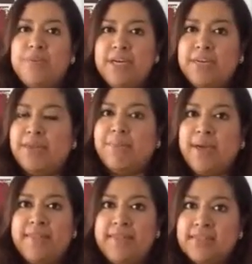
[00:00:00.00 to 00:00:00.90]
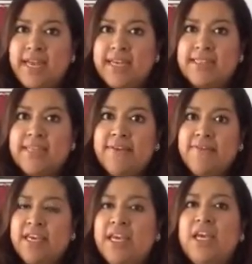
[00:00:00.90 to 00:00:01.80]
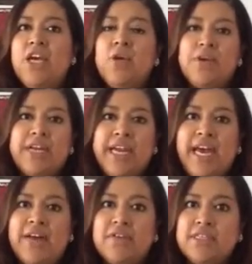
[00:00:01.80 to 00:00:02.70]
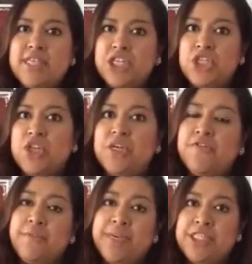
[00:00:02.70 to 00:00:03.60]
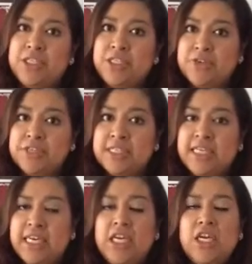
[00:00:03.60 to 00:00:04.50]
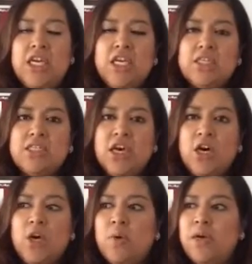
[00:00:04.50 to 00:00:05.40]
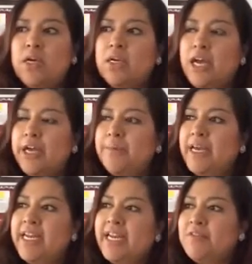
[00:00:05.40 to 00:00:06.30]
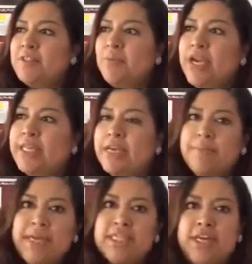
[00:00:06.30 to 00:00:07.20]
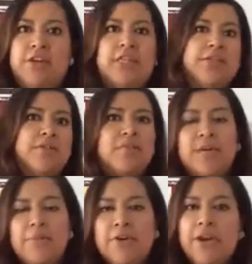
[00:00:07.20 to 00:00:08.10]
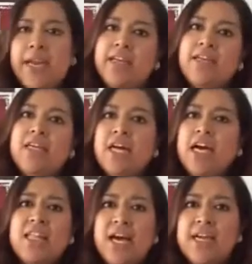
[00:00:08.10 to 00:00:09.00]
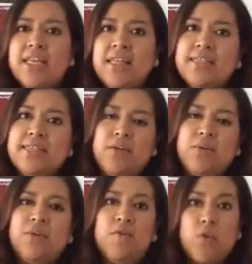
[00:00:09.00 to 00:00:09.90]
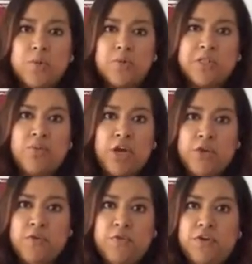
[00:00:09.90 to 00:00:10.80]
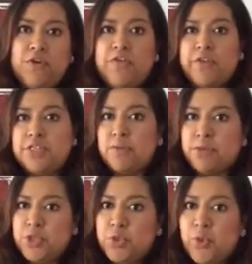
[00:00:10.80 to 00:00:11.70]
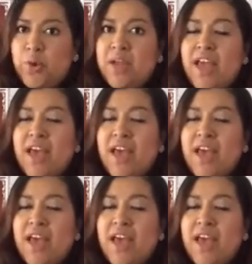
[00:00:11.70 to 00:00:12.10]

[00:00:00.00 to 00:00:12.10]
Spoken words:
going to be math and science heavy. We're going to have a section on information literacy, so I didn't have to bring like my entire classroom library and a lot of things that I would have normally brought over for summer school.